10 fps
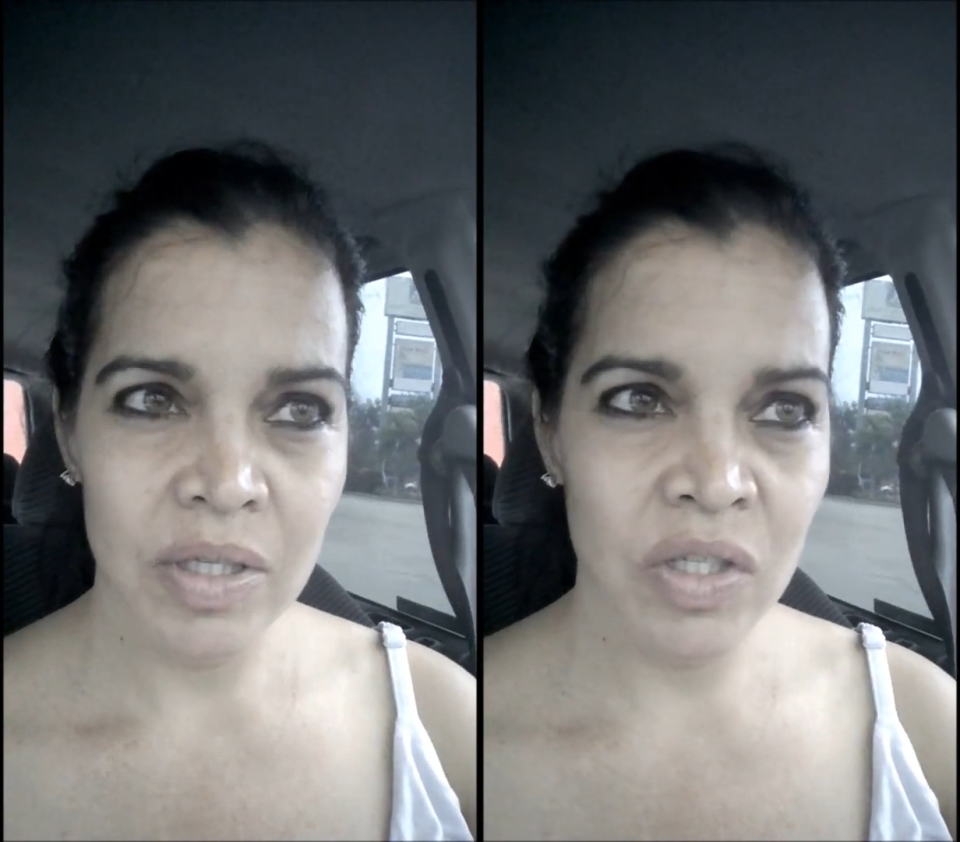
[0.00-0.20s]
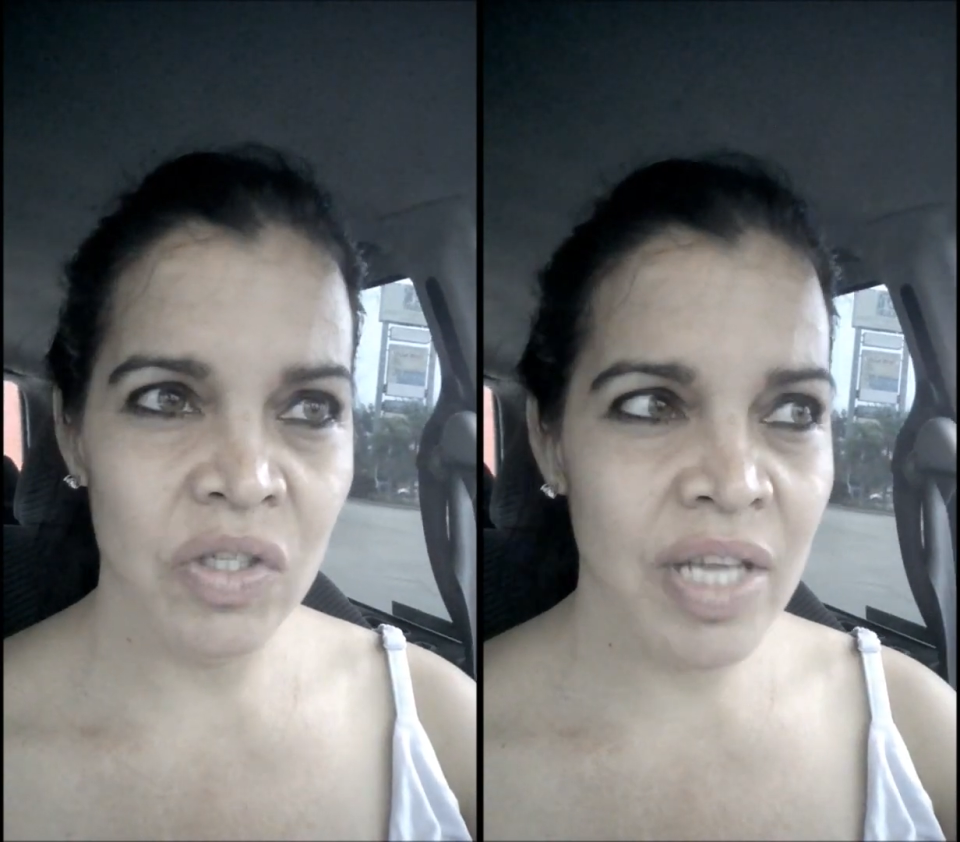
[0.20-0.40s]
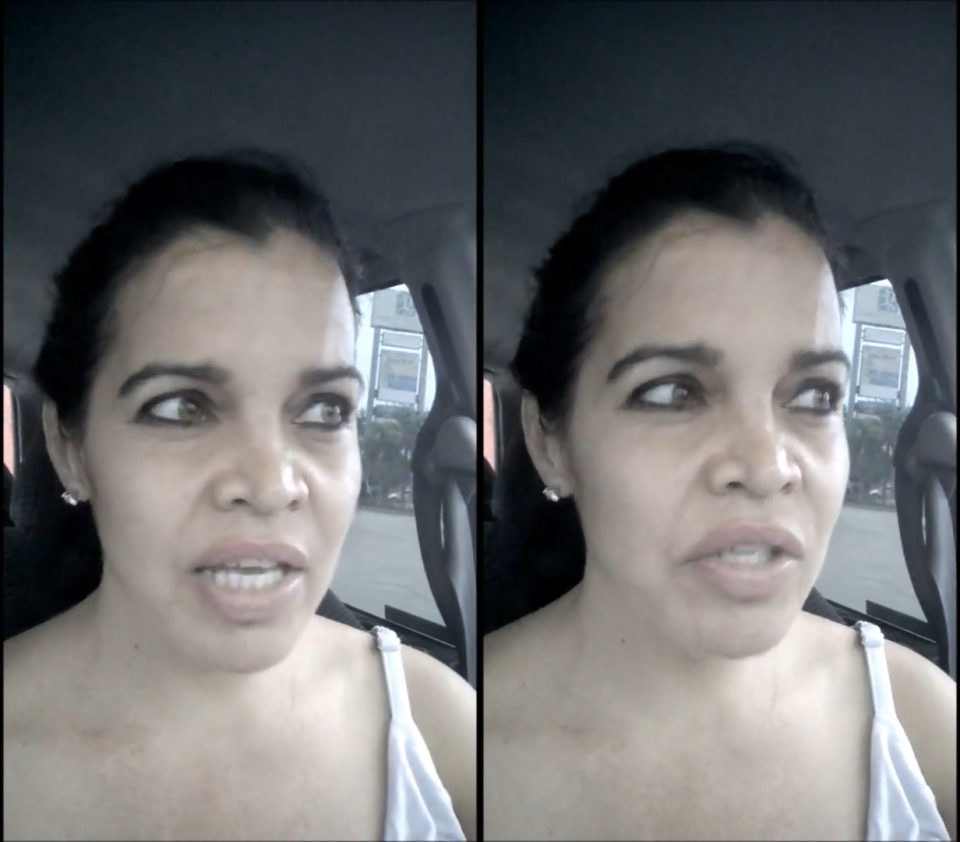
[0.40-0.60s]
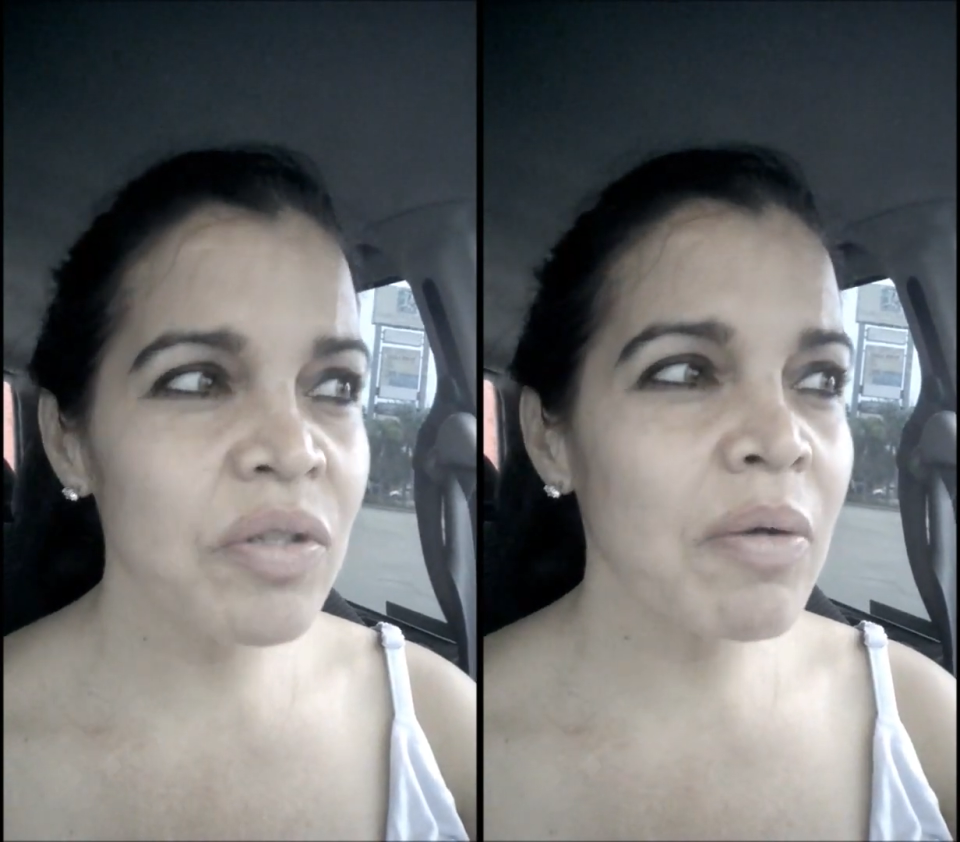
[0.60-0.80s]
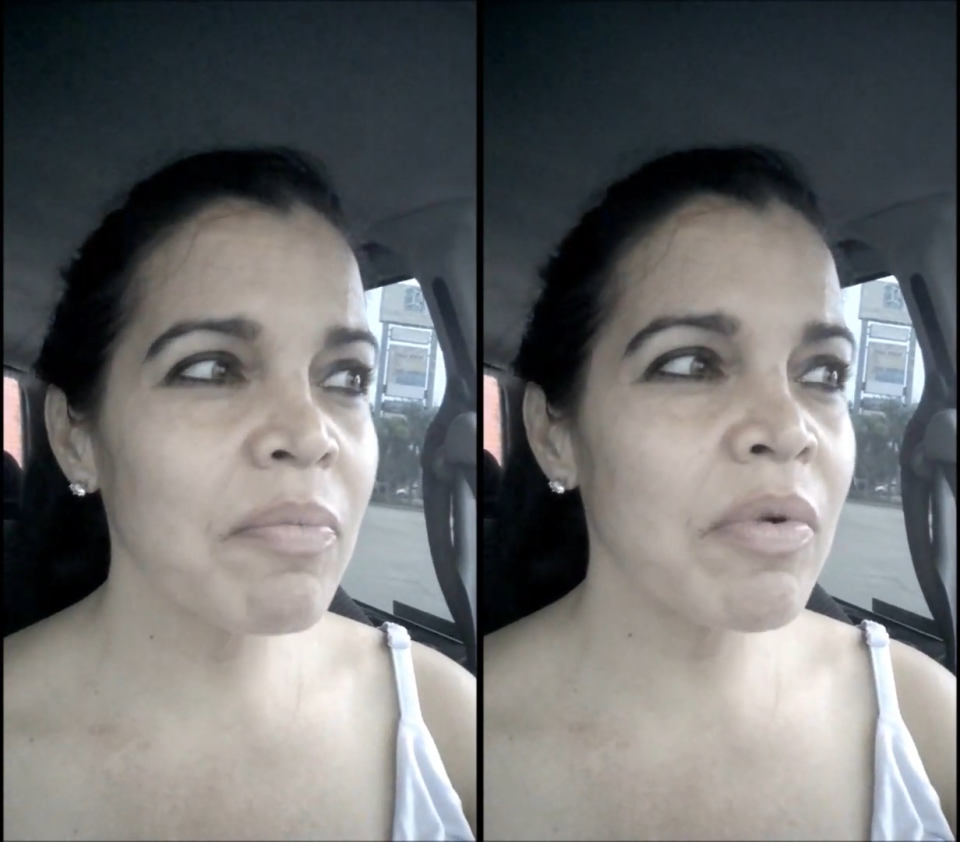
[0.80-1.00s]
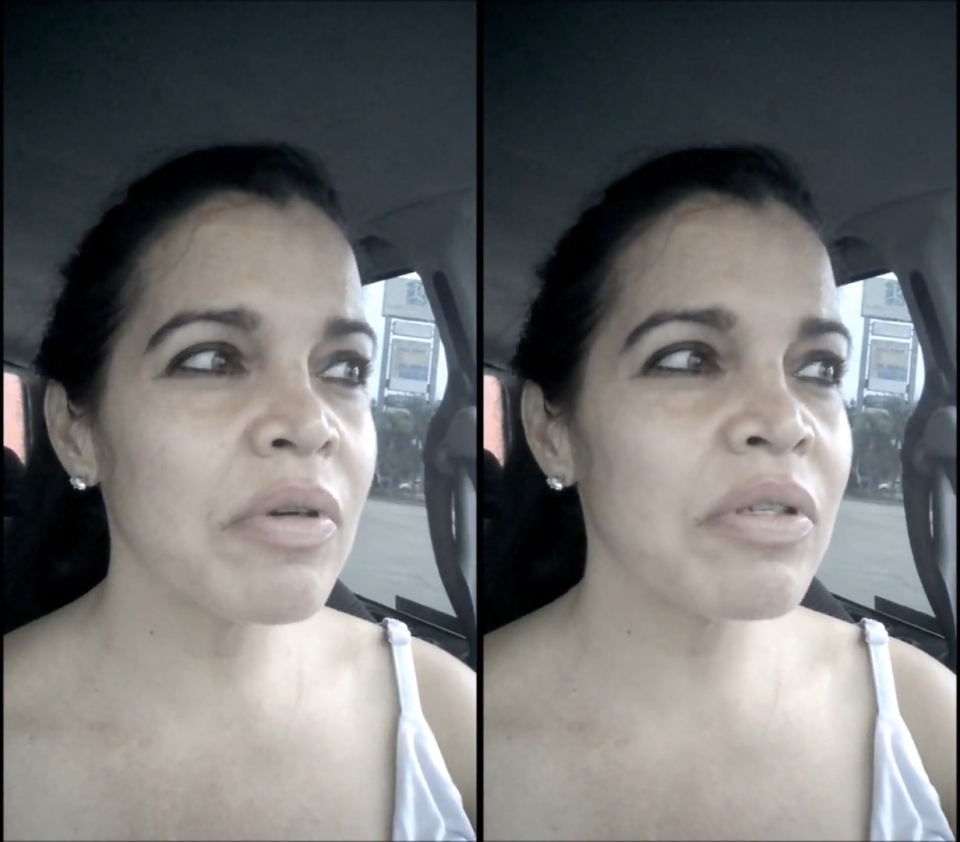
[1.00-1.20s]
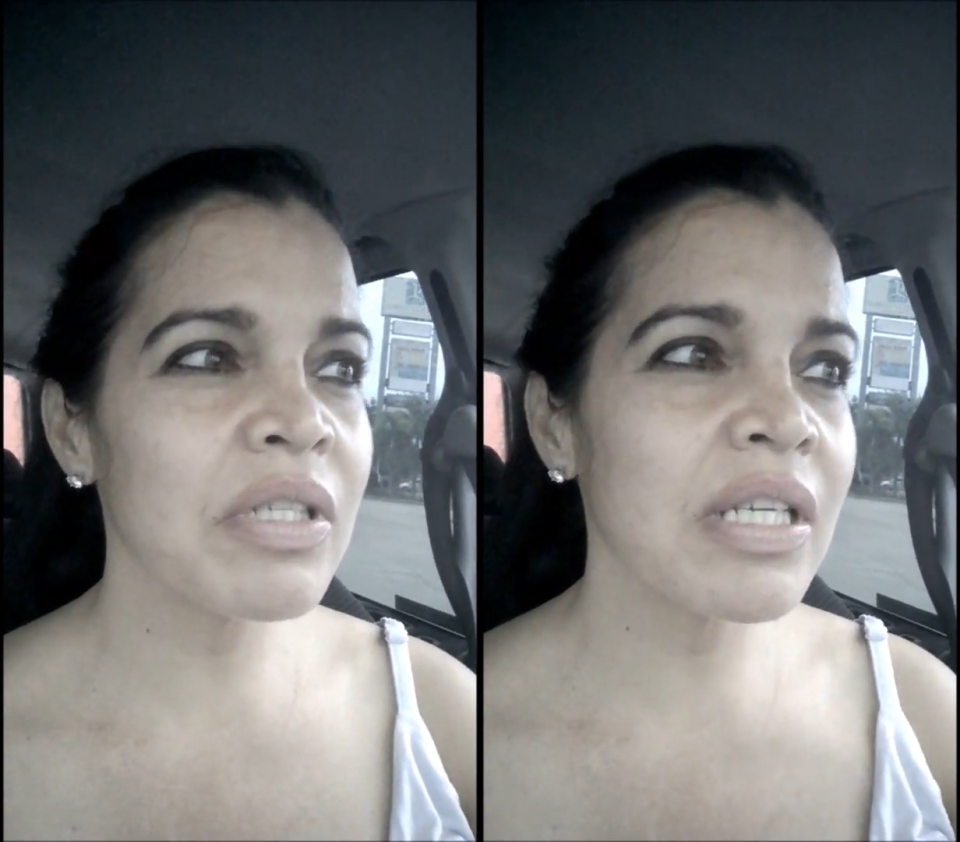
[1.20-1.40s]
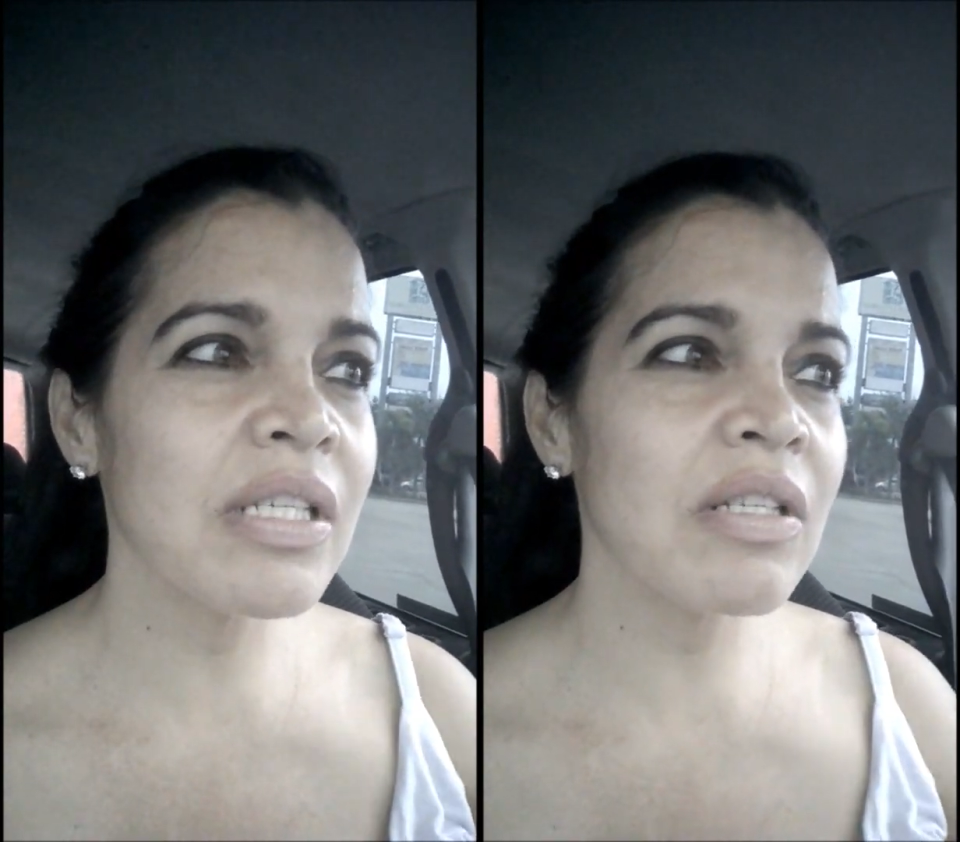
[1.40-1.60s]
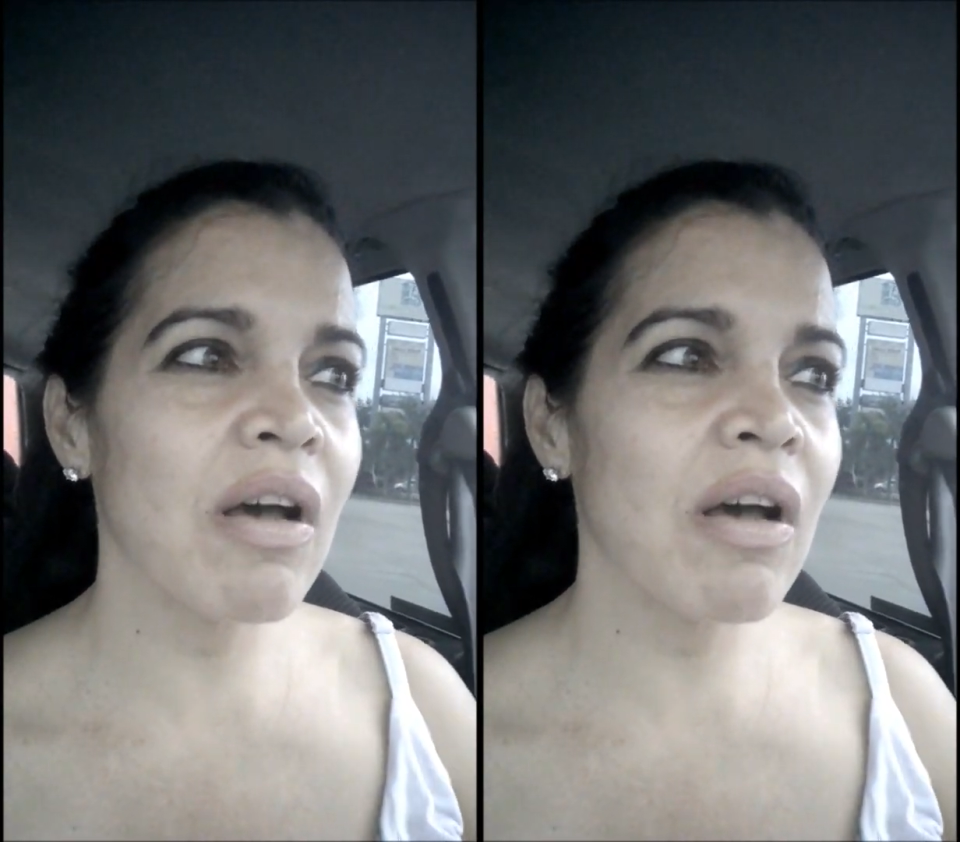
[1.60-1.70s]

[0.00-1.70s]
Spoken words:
stage number 6